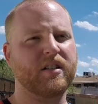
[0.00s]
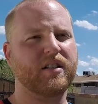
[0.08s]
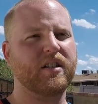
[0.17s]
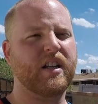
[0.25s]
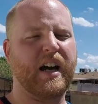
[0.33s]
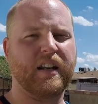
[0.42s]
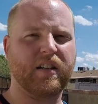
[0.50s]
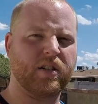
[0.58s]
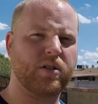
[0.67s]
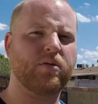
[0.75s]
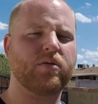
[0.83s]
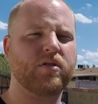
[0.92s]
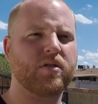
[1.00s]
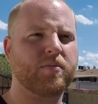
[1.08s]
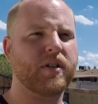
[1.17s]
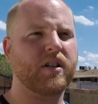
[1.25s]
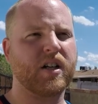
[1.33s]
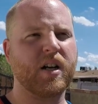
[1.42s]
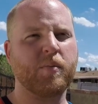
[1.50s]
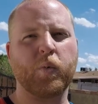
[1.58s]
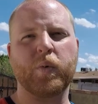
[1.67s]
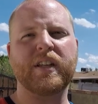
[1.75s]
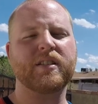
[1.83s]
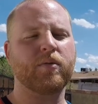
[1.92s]
Not huge, but a couple
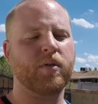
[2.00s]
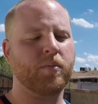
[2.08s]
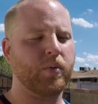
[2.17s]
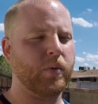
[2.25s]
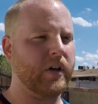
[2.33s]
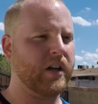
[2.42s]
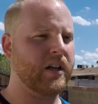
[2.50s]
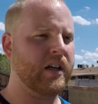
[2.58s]
weeks at one point,